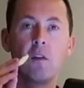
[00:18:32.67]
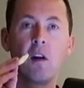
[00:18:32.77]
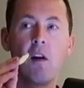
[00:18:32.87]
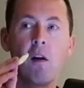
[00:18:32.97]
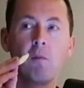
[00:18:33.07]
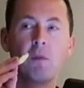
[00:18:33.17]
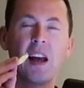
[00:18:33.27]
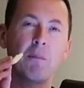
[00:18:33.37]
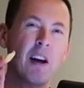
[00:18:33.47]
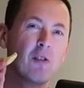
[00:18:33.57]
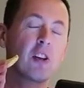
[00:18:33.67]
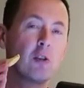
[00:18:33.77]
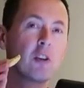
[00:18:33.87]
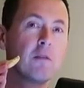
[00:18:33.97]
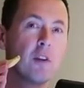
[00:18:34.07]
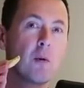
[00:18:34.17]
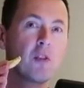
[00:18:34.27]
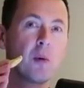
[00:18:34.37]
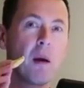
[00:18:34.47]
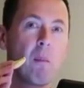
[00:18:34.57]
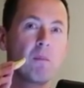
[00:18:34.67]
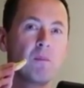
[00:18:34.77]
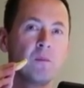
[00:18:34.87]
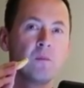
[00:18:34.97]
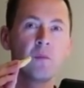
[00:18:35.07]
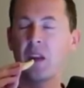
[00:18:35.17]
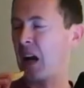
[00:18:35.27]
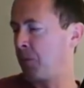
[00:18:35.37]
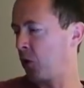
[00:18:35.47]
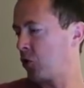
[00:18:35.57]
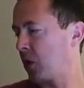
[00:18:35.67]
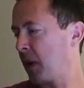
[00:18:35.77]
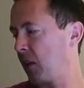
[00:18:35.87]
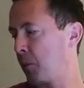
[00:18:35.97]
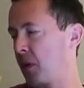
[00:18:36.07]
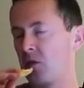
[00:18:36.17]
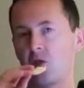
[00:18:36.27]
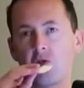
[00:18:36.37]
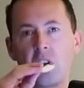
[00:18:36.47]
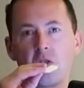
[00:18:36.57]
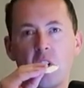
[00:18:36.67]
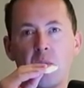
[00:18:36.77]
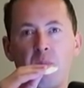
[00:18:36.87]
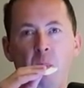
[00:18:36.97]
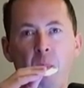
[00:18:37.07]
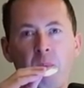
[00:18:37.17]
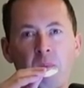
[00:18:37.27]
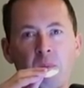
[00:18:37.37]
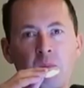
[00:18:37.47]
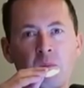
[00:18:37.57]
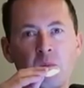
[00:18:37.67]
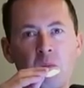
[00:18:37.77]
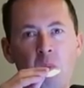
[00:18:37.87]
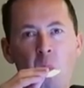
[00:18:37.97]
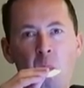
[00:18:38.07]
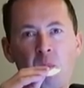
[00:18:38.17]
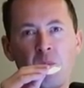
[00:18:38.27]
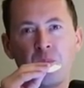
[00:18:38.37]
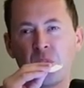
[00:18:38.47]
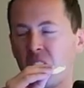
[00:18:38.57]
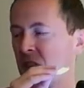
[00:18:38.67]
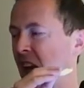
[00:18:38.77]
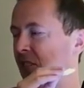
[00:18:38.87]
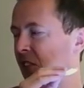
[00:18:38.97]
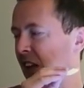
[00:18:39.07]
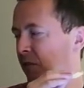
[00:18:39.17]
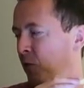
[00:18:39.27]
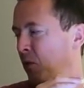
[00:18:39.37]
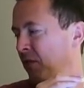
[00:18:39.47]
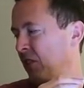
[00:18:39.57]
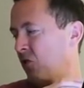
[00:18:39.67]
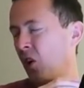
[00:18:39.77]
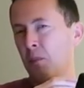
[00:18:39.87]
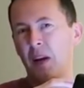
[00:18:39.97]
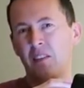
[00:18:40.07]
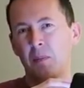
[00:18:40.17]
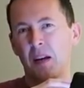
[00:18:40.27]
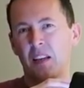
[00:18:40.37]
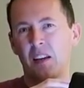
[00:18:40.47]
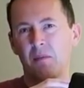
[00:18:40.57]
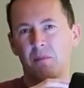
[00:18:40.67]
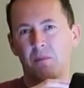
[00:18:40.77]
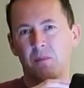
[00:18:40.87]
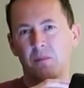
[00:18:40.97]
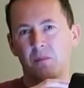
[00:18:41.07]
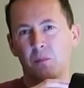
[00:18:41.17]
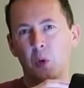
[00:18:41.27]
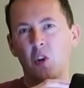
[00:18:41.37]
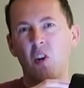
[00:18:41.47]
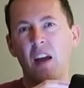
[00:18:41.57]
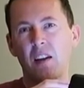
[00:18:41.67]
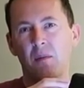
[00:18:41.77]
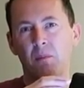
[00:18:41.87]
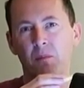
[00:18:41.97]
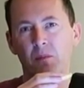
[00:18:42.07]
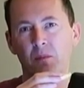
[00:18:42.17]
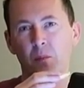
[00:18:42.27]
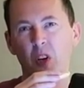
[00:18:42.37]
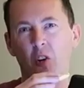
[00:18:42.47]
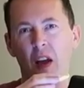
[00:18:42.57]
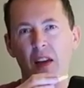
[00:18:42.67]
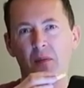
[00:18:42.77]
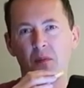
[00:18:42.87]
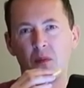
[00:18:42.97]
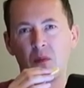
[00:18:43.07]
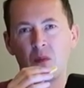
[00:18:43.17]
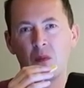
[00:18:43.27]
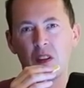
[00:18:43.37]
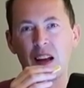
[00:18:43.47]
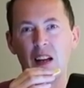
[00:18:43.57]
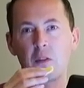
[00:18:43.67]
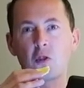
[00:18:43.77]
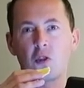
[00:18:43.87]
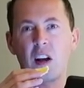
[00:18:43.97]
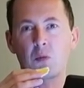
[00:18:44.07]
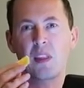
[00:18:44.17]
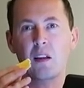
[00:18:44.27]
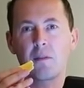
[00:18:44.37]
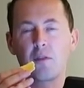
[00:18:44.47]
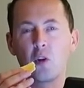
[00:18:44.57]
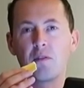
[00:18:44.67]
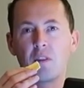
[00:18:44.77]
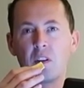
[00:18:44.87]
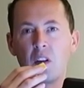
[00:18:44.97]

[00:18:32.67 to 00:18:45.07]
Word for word: DIY. I'm actually looking forward to it. Good. I'm not sure about them pretty screens though. They're a bit glittery, aren't they? It's like a fruit and vegetable on Barnes and Market. We'll but grey. But grey. Mm. For artificial grass without the fluff.